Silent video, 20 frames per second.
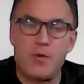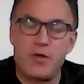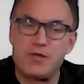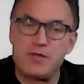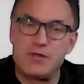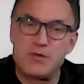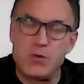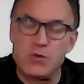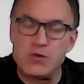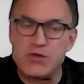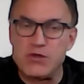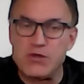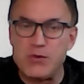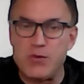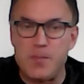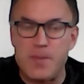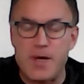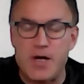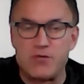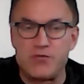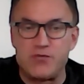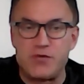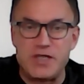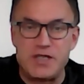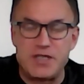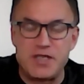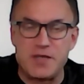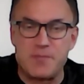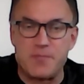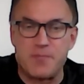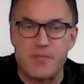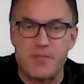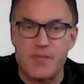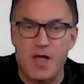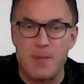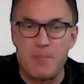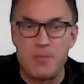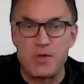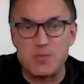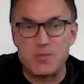going to talk to you about reading
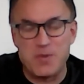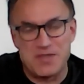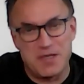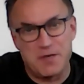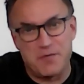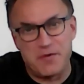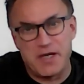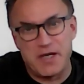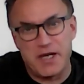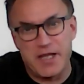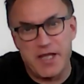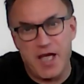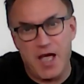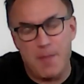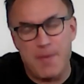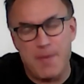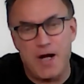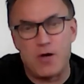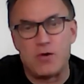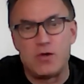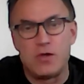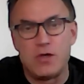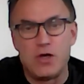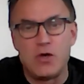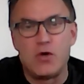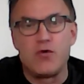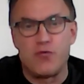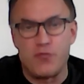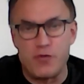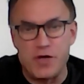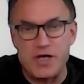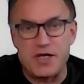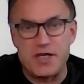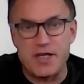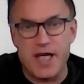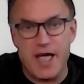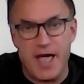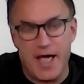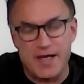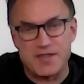and more specifically about
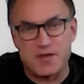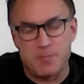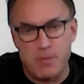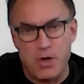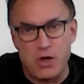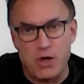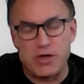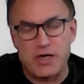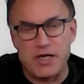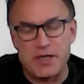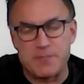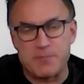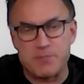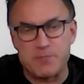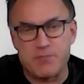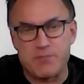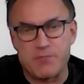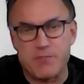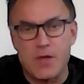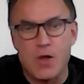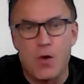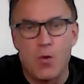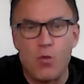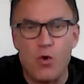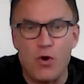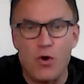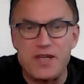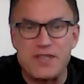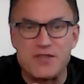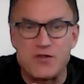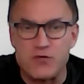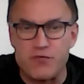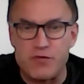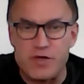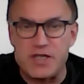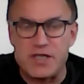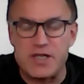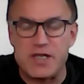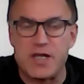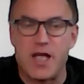reading as modeling. What is
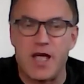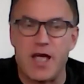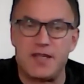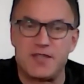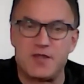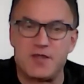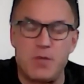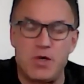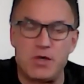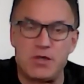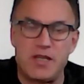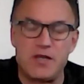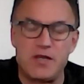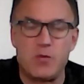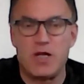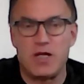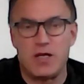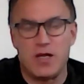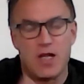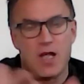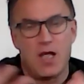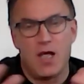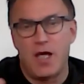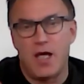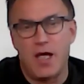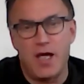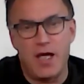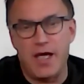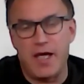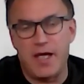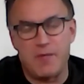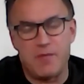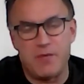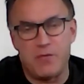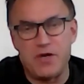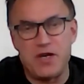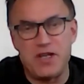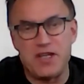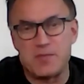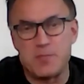reading as modeling? Well,
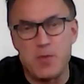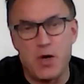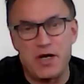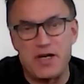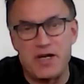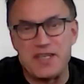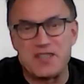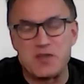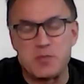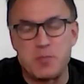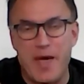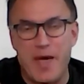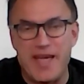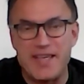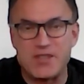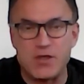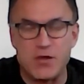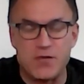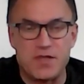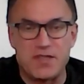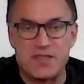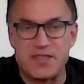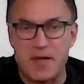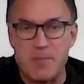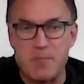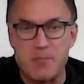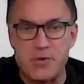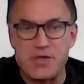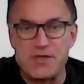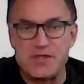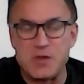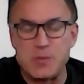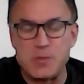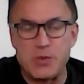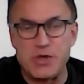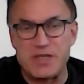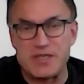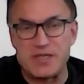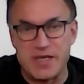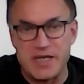reading as modeling is based on the same
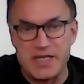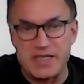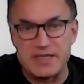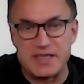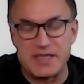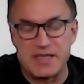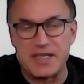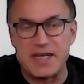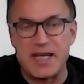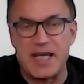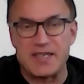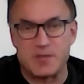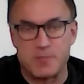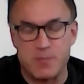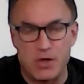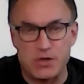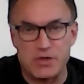principle as listening as